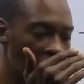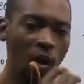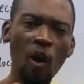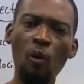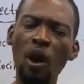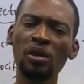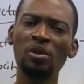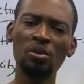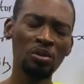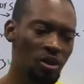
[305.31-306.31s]
Or what
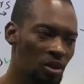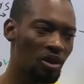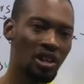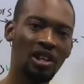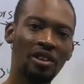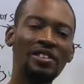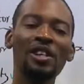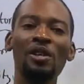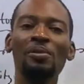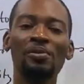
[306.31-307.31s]
should you know when
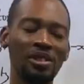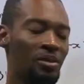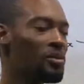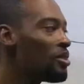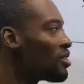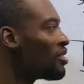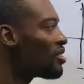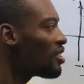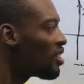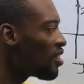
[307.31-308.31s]
it comes to resolution
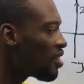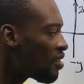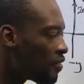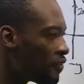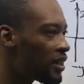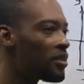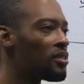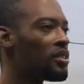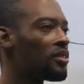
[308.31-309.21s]
of vectors?